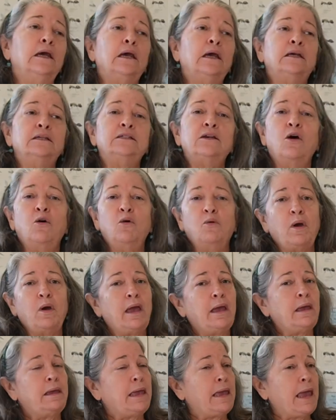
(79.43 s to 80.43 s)
So
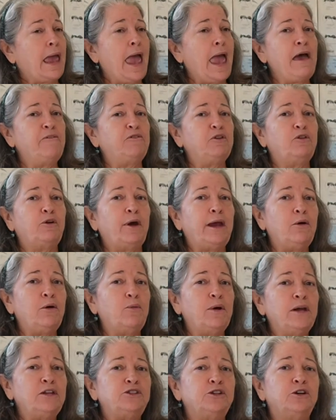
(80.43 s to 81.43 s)
have a great
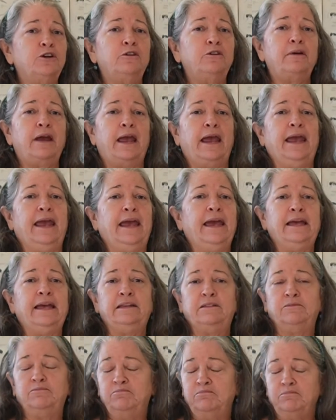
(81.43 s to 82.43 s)
winter
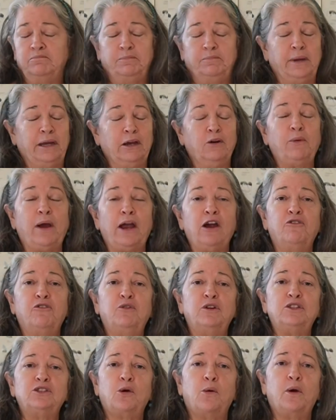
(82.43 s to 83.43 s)
and be aware of
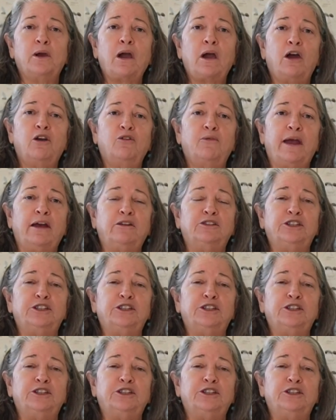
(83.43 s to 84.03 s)
what's going on around you.